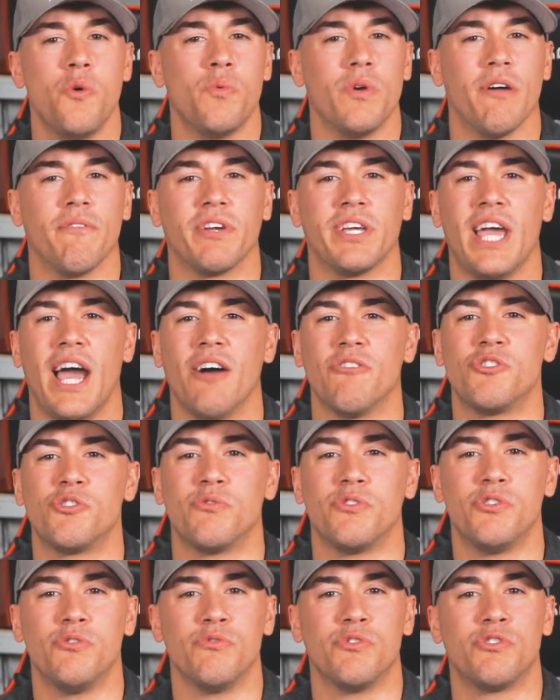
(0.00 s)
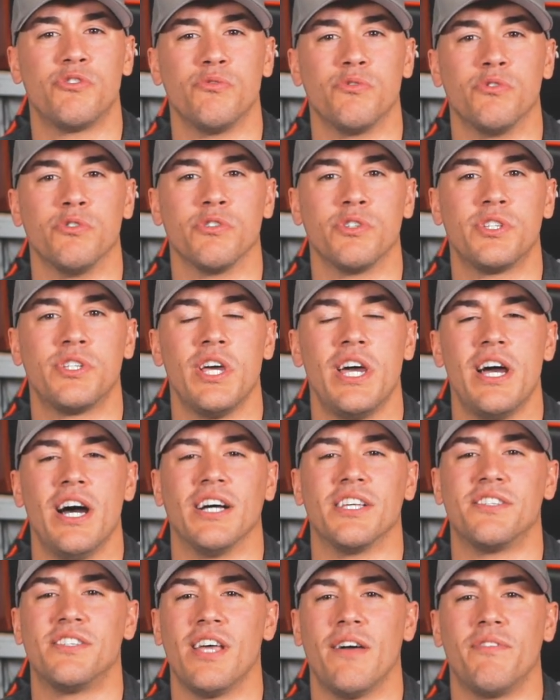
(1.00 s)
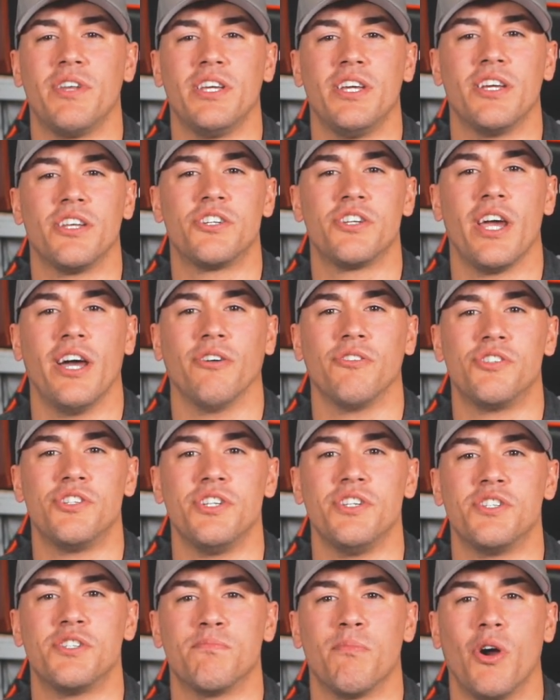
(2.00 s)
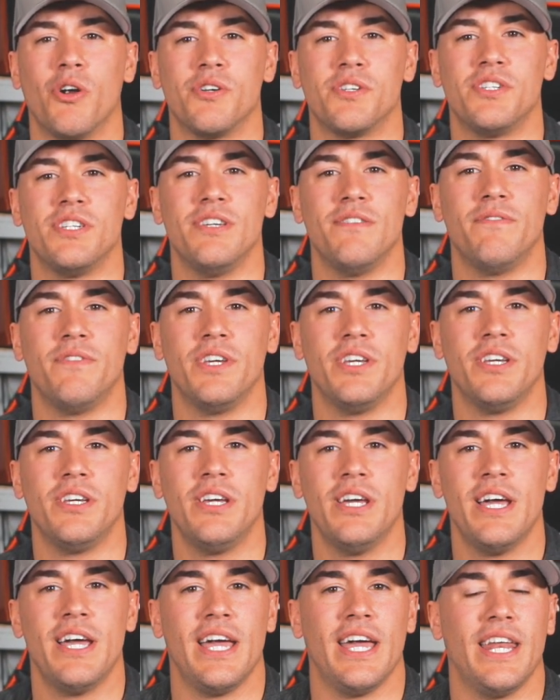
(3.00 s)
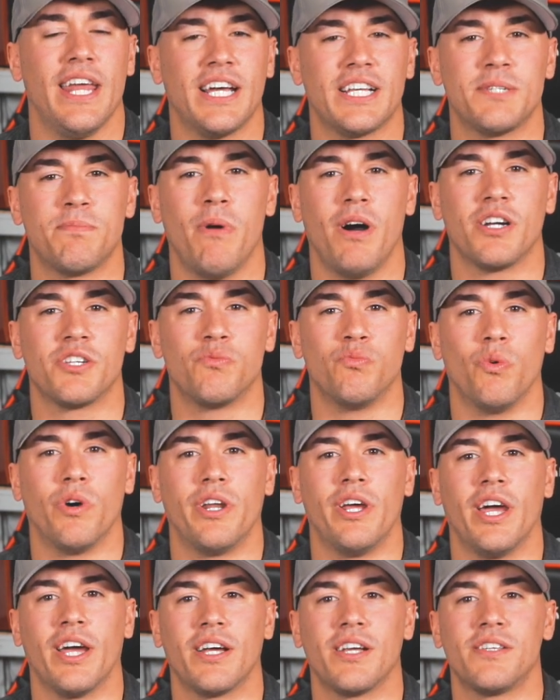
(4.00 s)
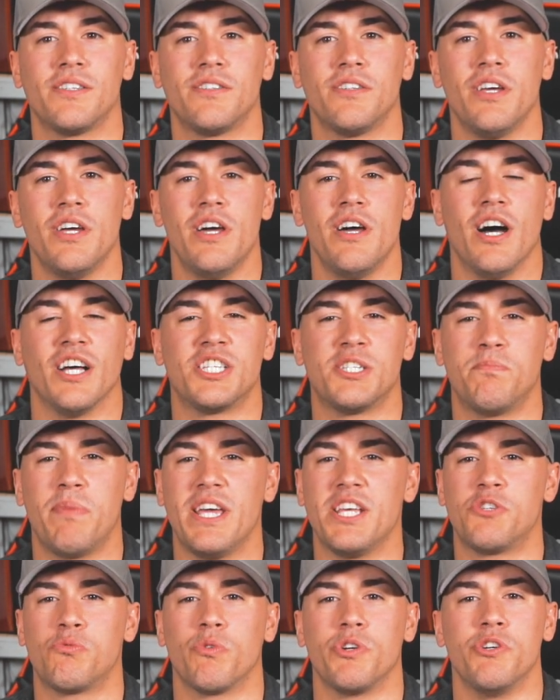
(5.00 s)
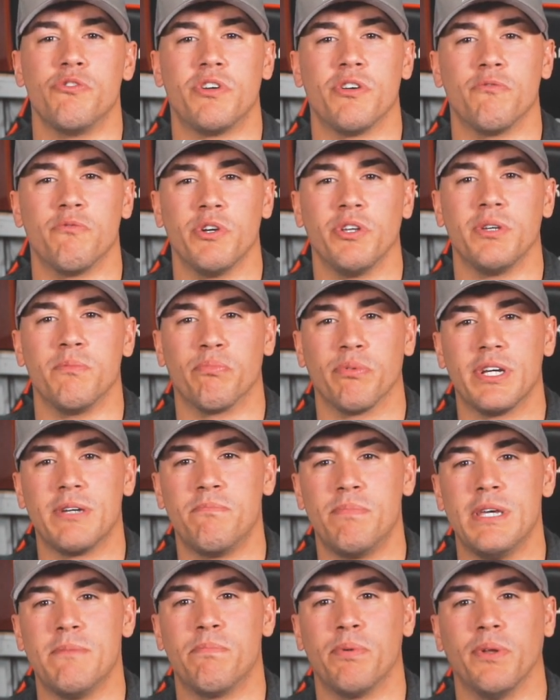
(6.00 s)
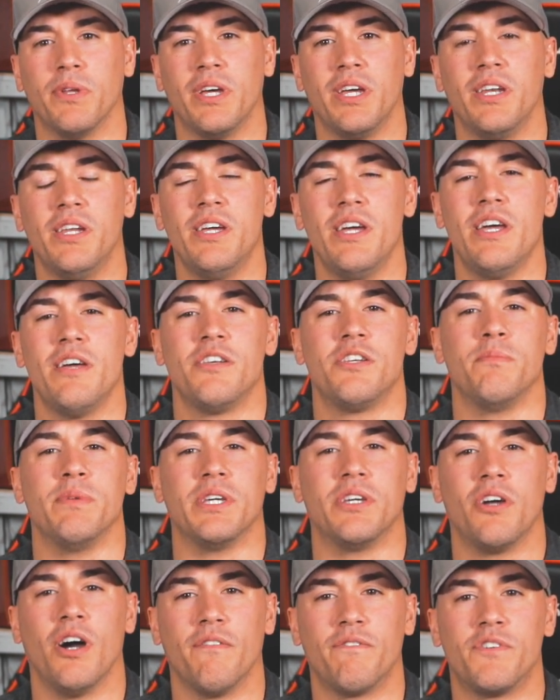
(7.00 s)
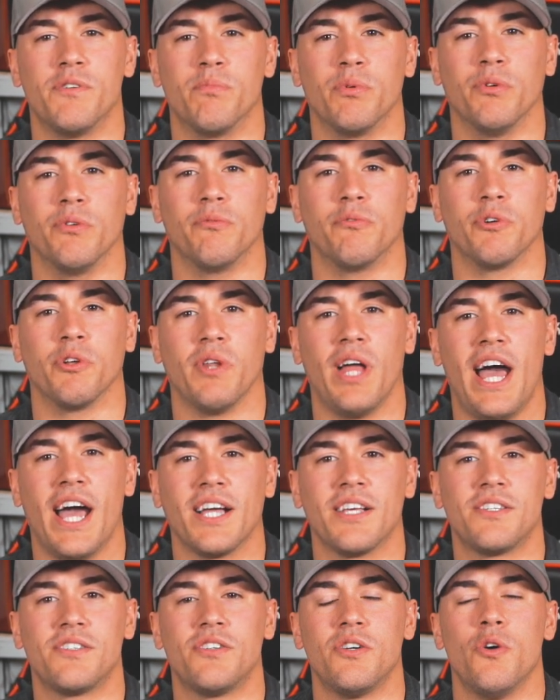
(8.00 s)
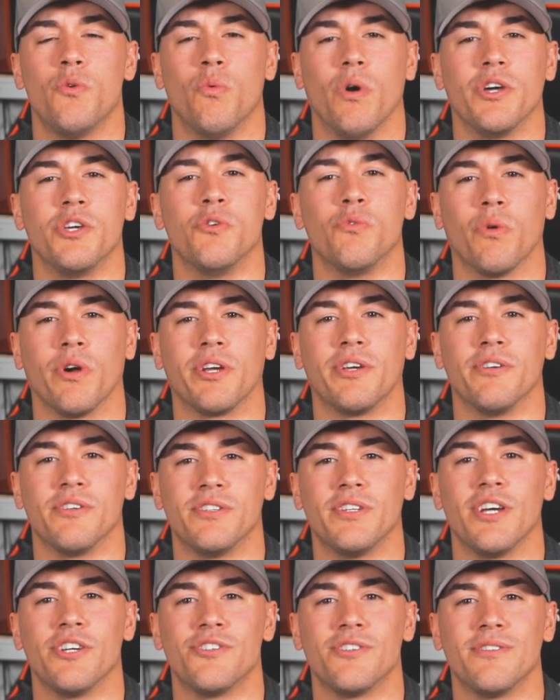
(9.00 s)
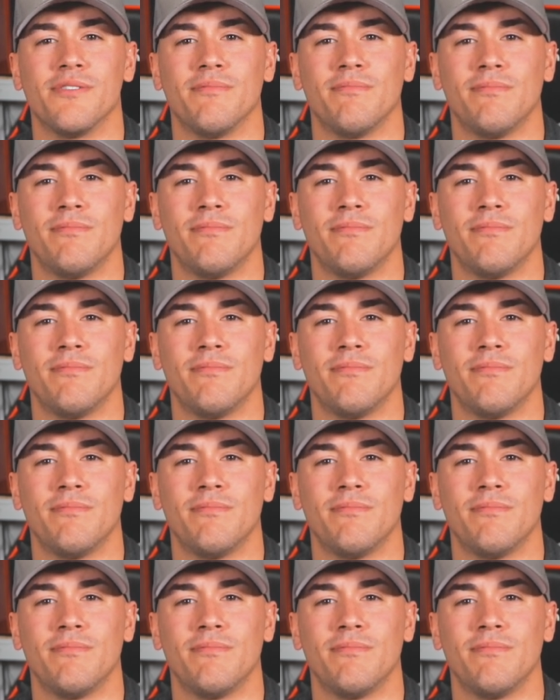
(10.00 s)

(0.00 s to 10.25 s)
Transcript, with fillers: We have a couch, two stools, a seventy inch L G smart T V, an Xbox One X, a space where you can really bring people in to be comfortable and relaxed while you work your session.